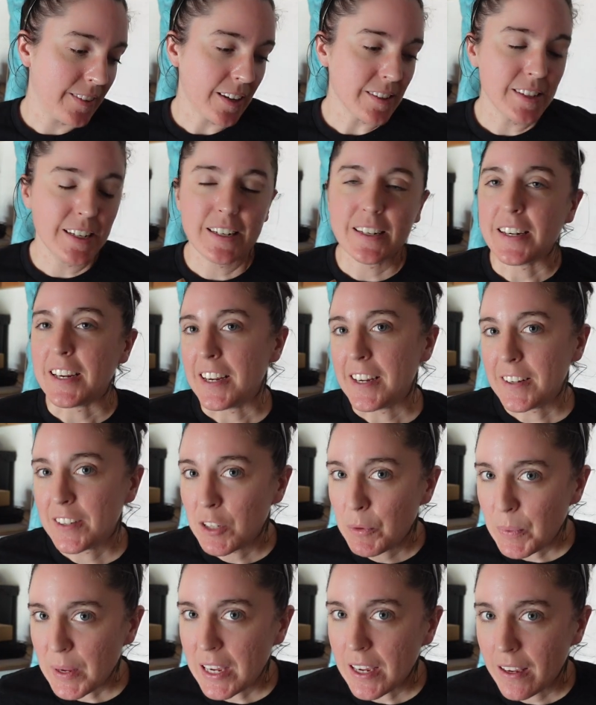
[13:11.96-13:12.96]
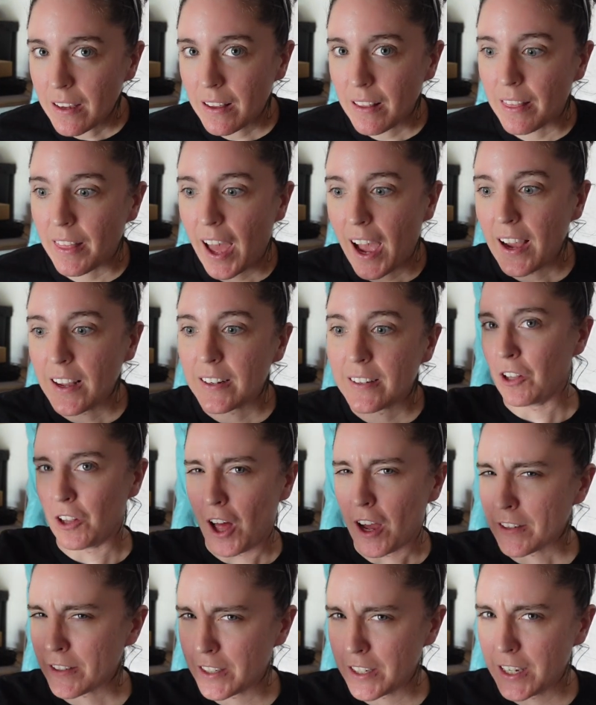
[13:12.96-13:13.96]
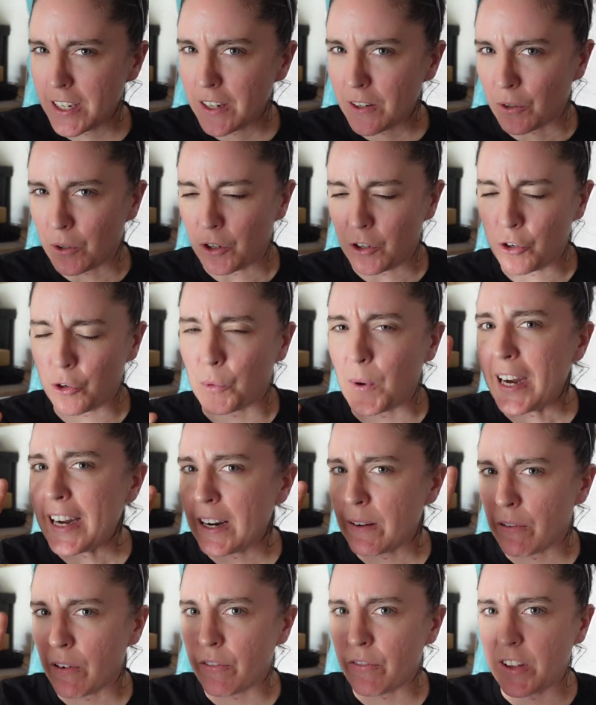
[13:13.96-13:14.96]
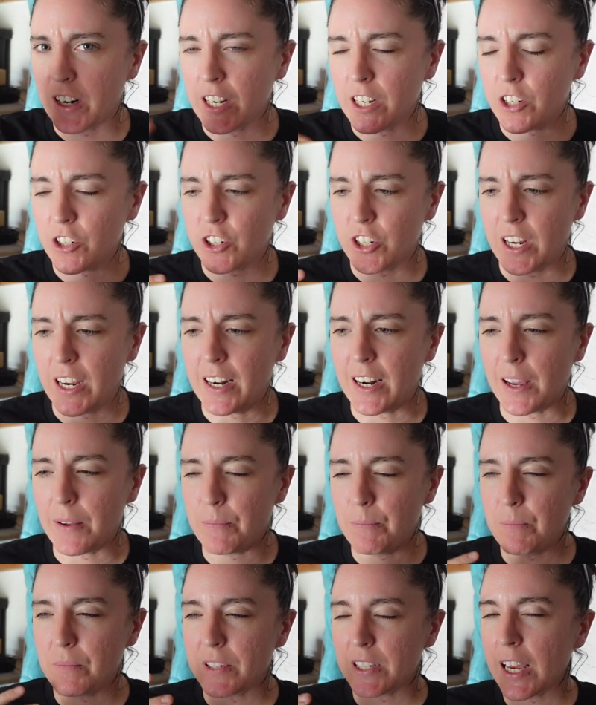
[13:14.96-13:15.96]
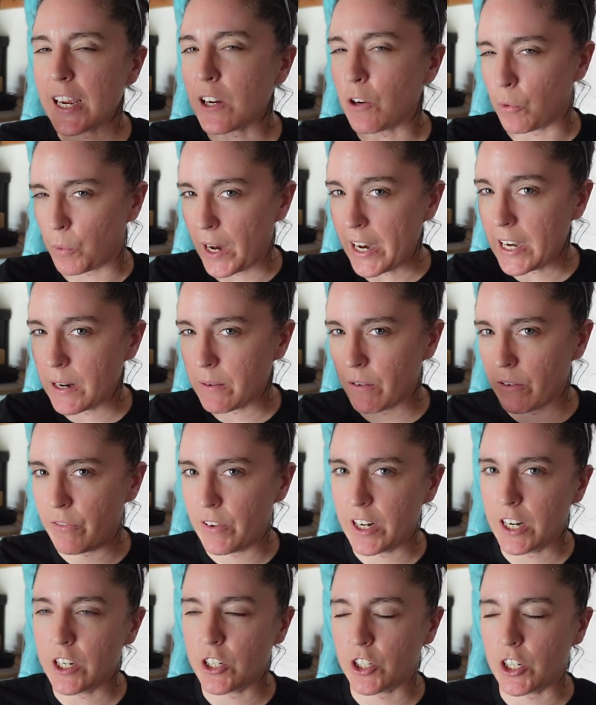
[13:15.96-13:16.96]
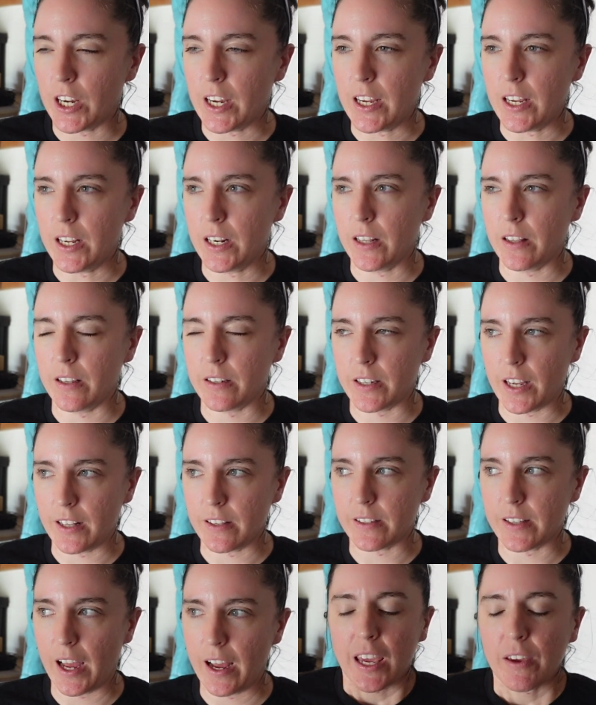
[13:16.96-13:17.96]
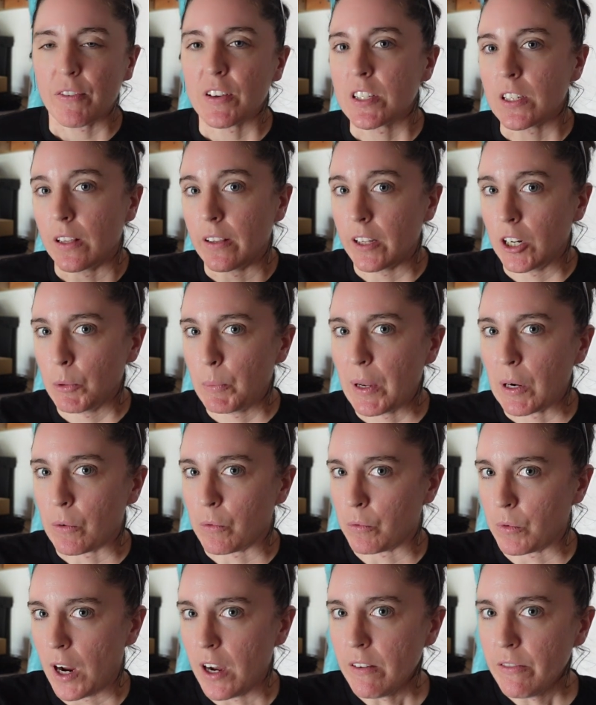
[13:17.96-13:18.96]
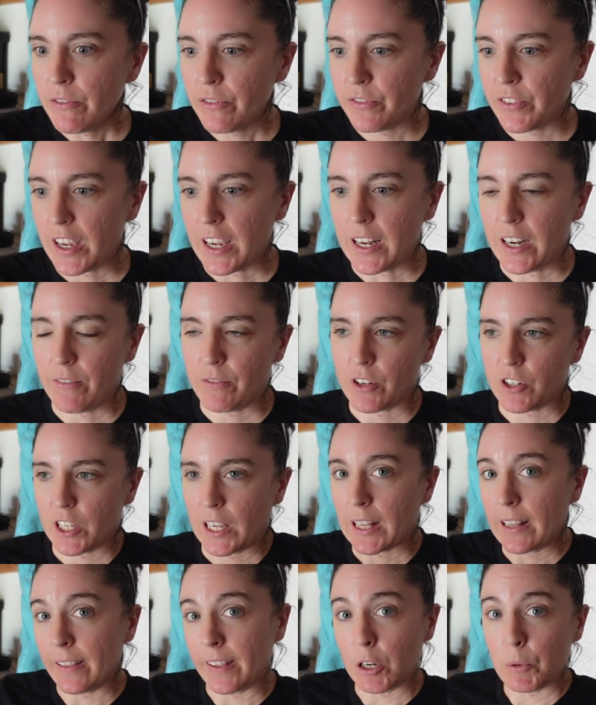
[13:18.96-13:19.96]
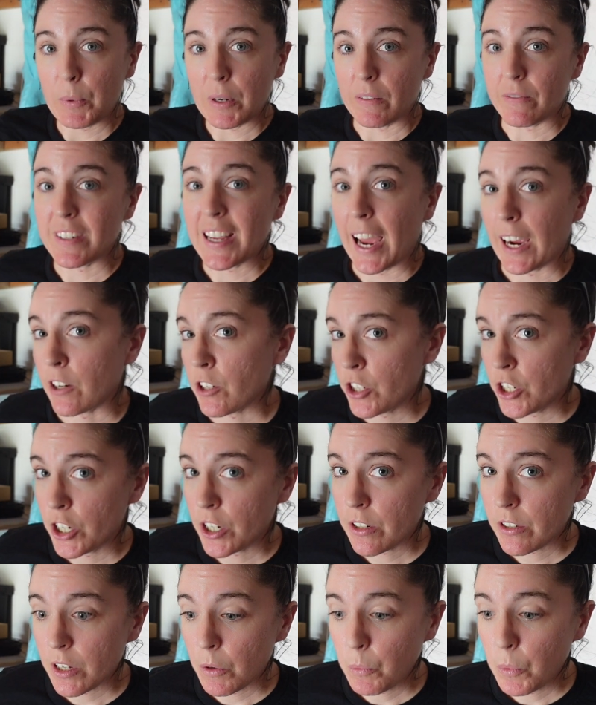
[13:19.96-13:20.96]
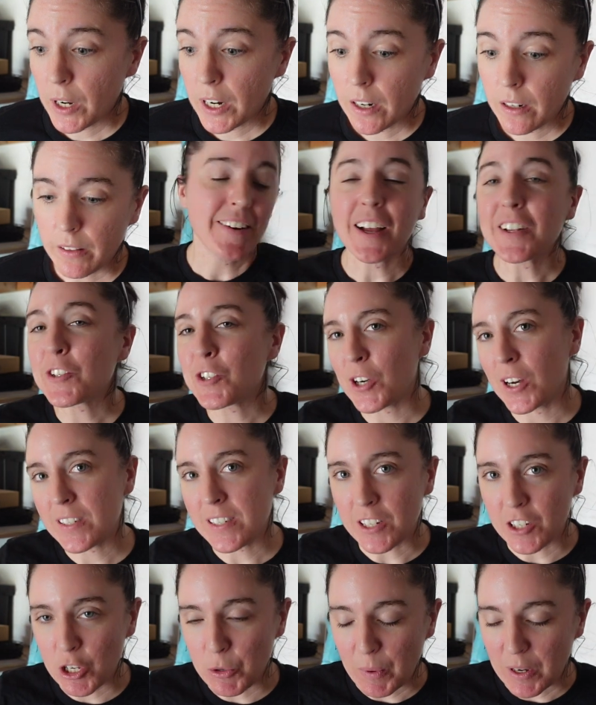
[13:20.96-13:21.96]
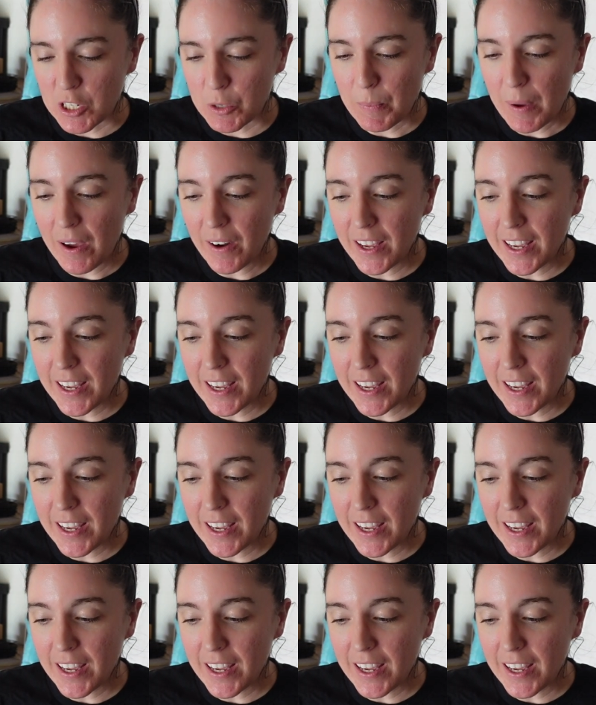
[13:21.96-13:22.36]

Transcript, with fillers: doesn't need to be that glossy or great of a finish, and I say great of a finish in the sense that if it's a little bit rough and if there's like a little bit of texture somewhere, not stressing too much about